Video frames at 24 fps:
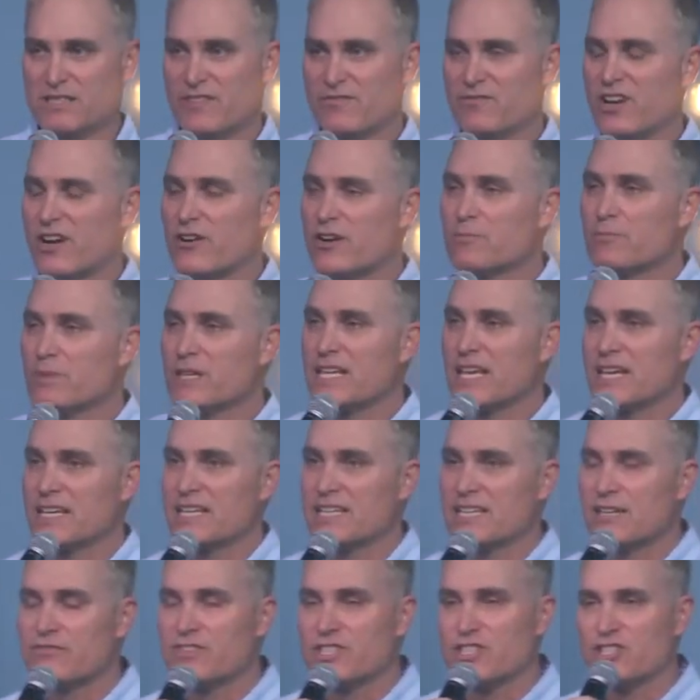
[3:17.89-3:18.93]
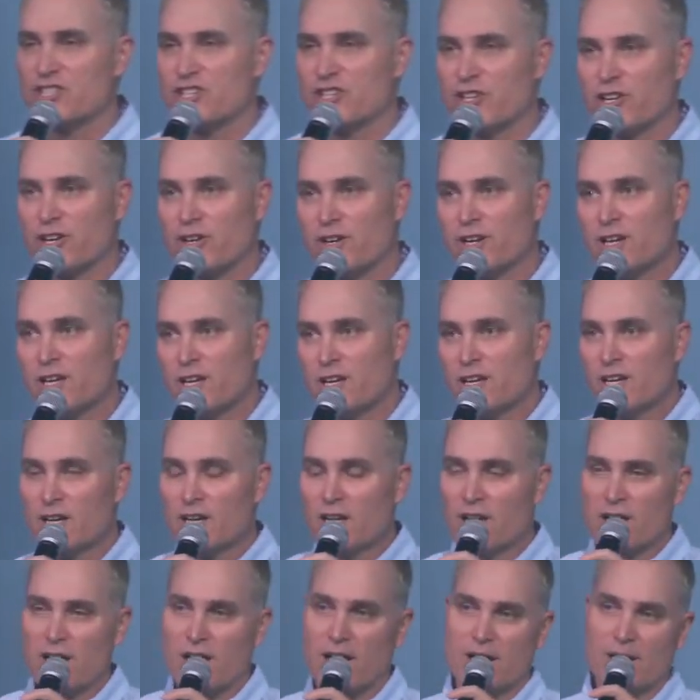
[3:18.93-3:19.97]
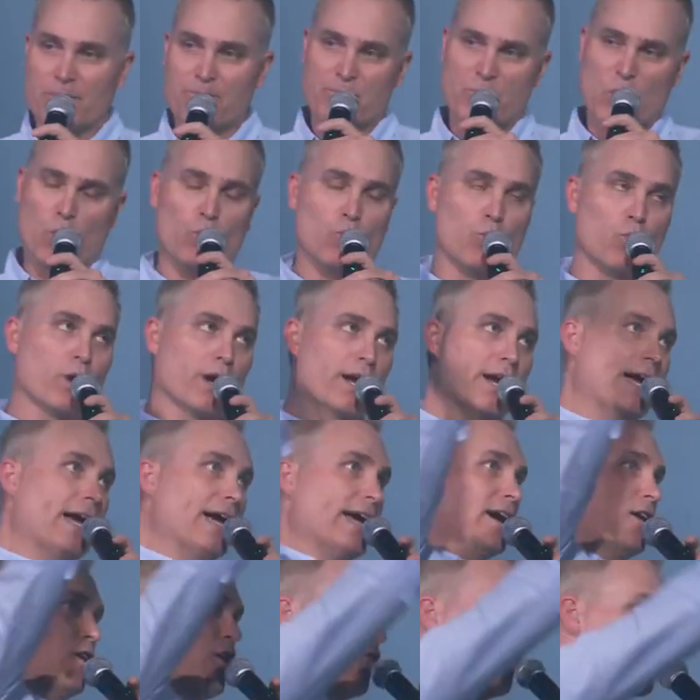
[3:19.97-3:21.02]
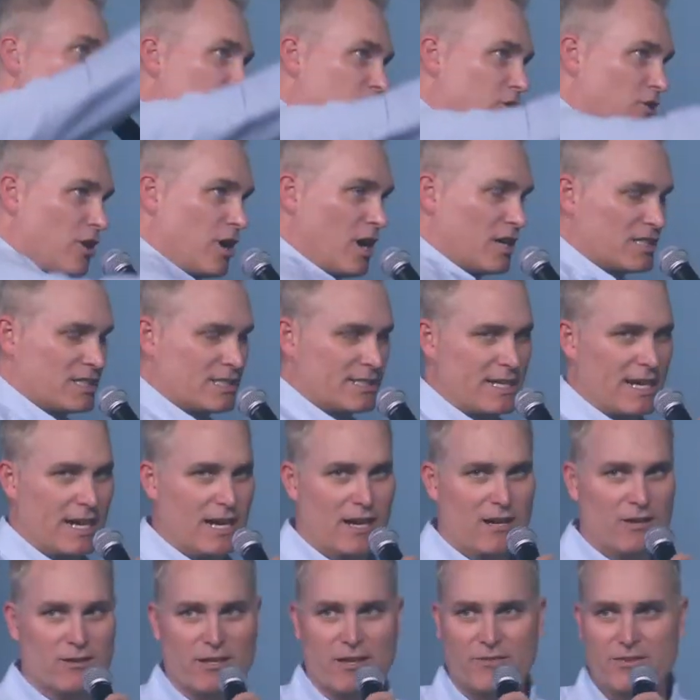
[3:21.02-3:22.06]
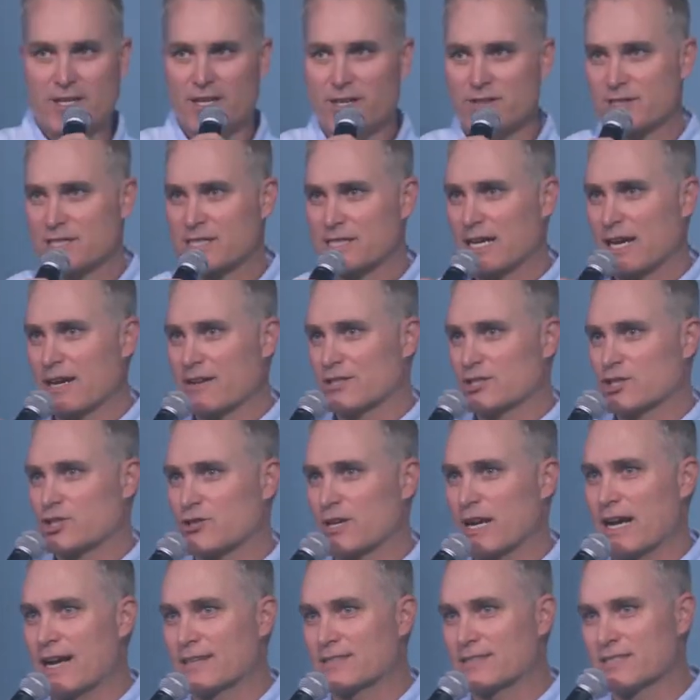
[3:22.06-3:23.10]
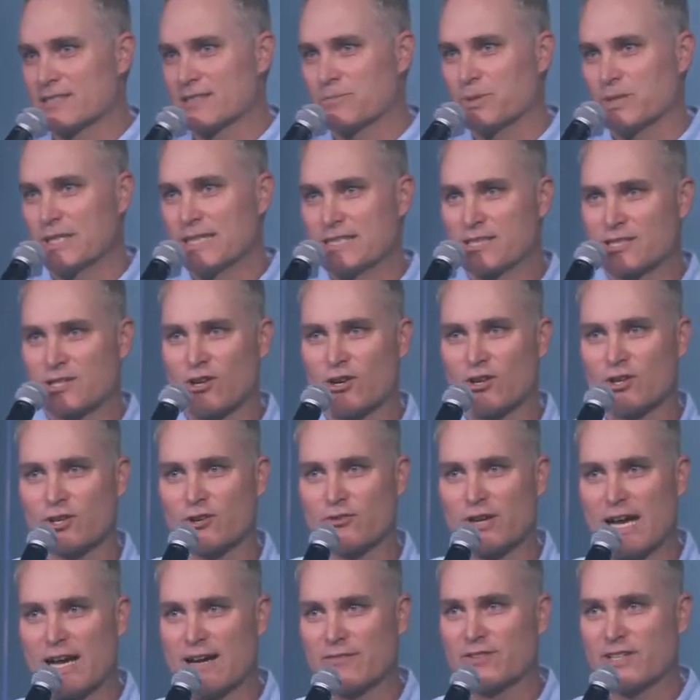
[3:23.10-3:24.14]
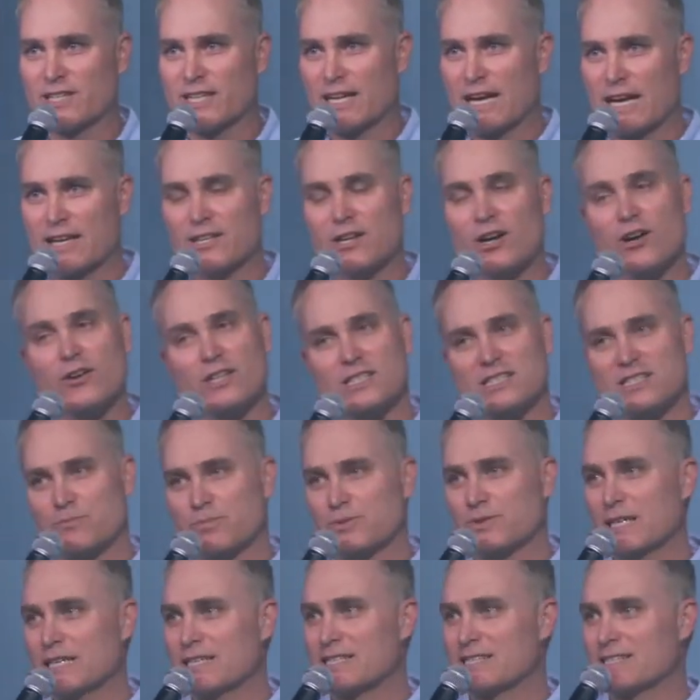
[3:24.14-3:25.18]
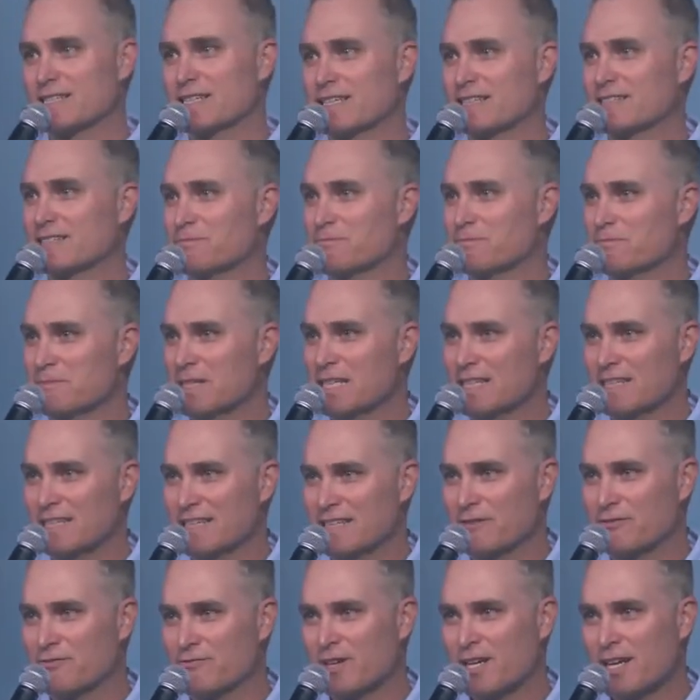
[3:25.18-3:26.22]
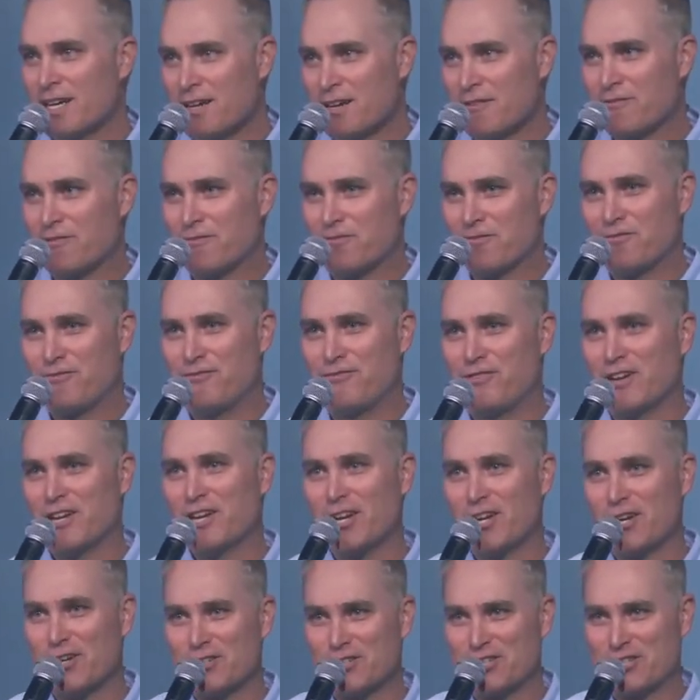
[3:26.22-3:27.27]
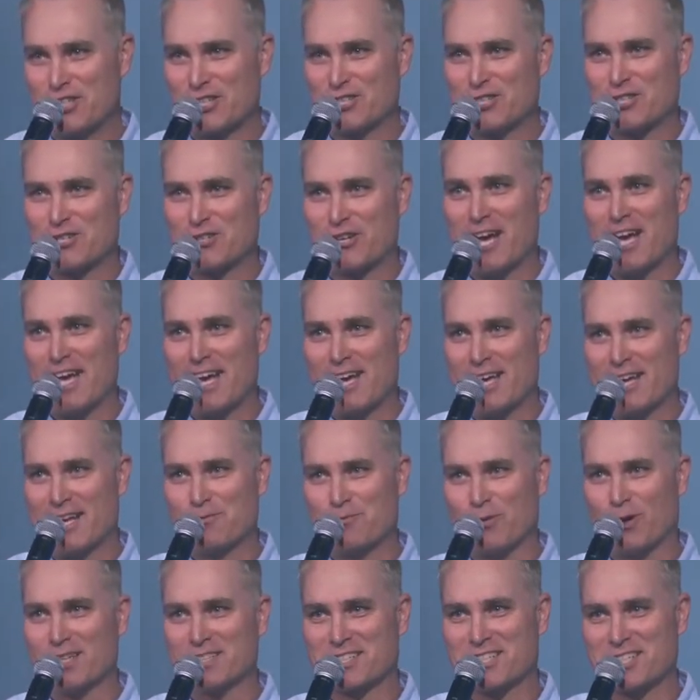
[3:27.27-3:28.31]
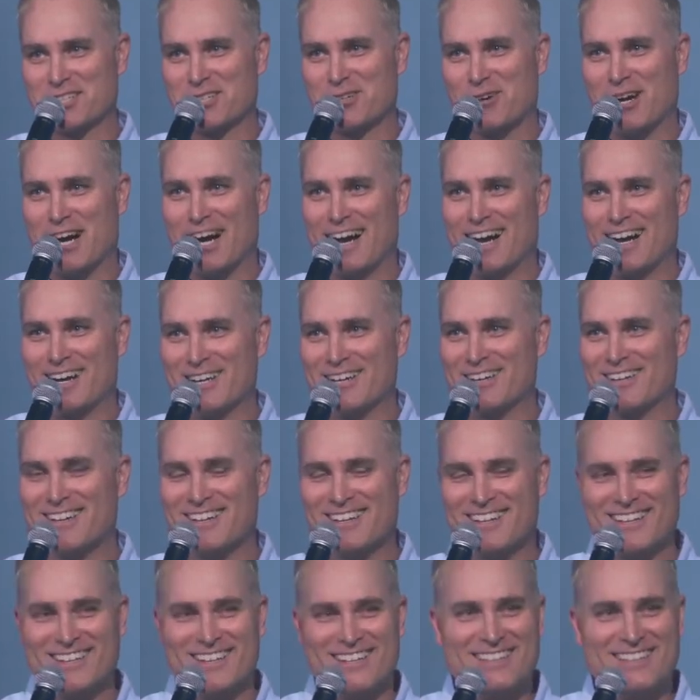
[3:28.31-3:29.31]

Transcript: At the very beginning of this year, Um, way over across town on the other side of the tracks is a place called Gravity. I know it's a place that many have feared to tread once in a while.